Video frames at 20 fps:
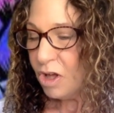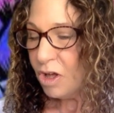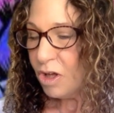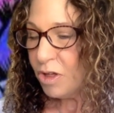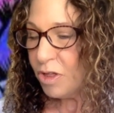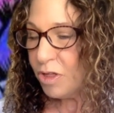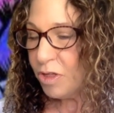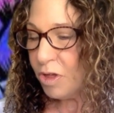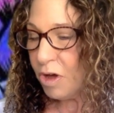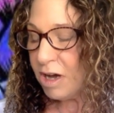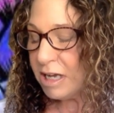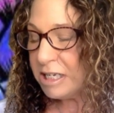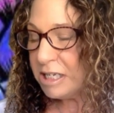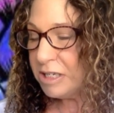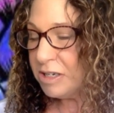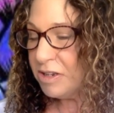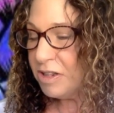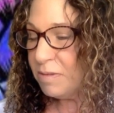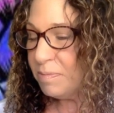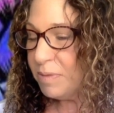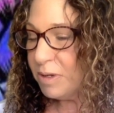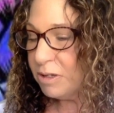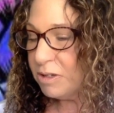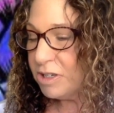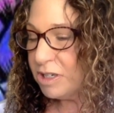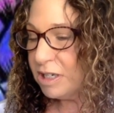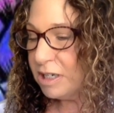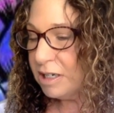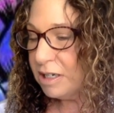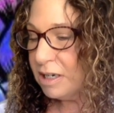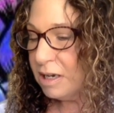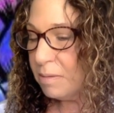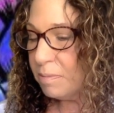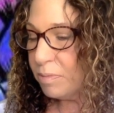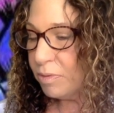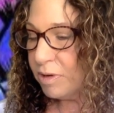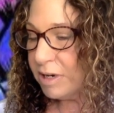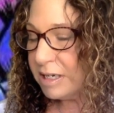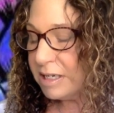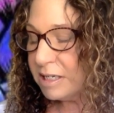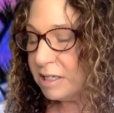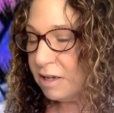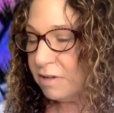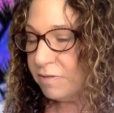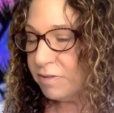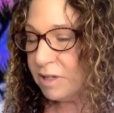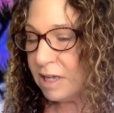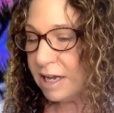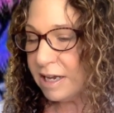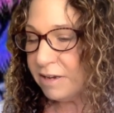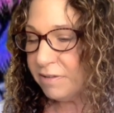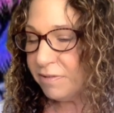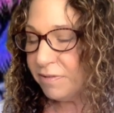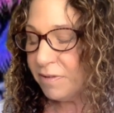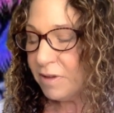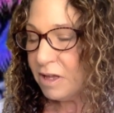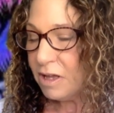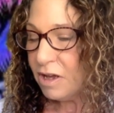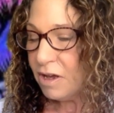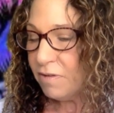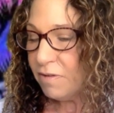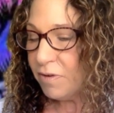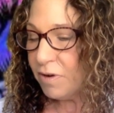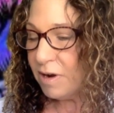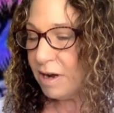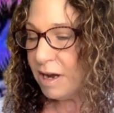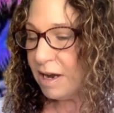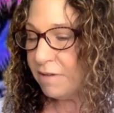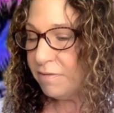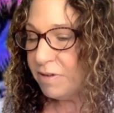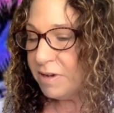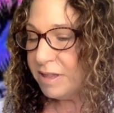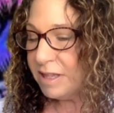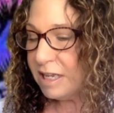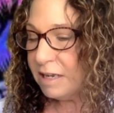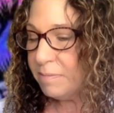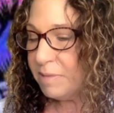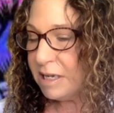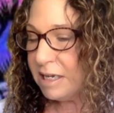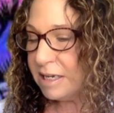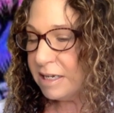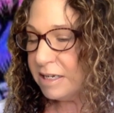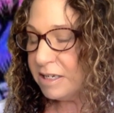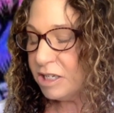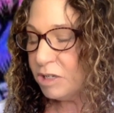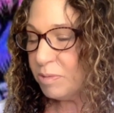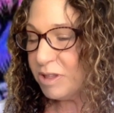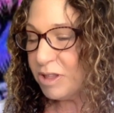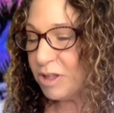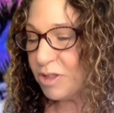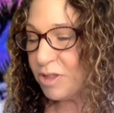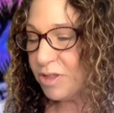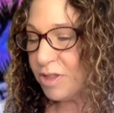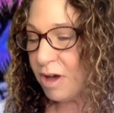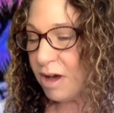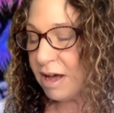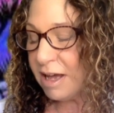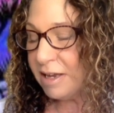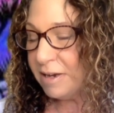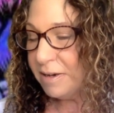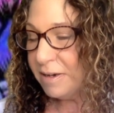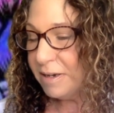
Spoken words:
Thoughts are the building bricks of life, for everything begins with a thought.